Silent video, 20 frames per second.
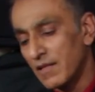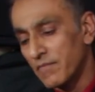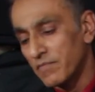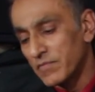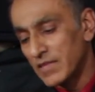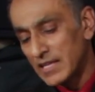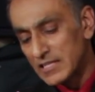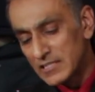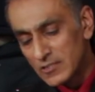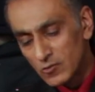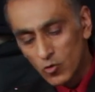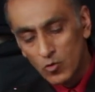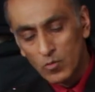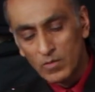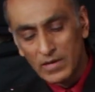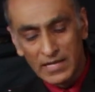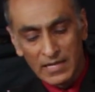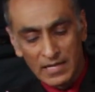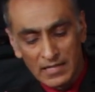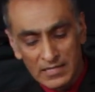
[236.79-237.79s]
there's
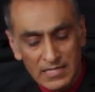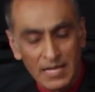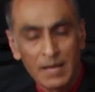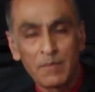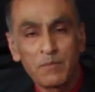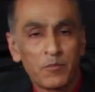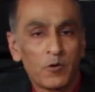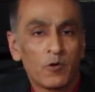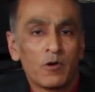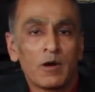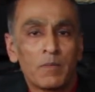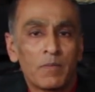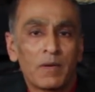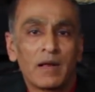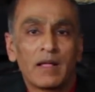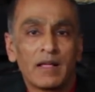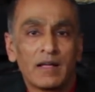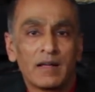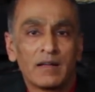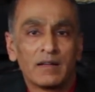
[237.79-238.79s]
normally a Tanpura
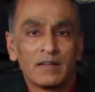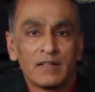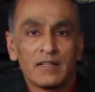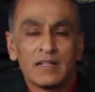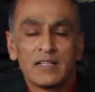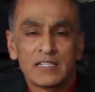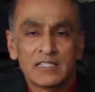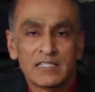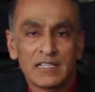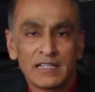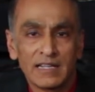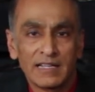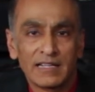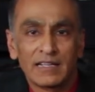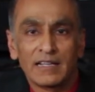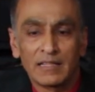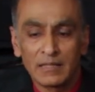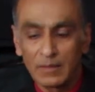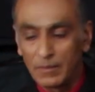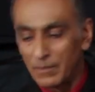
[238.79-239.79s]
player sitting
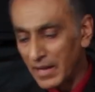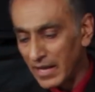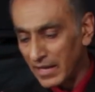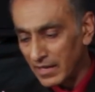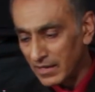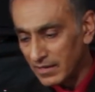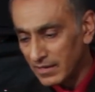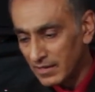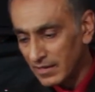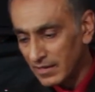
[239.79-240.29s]
at the back.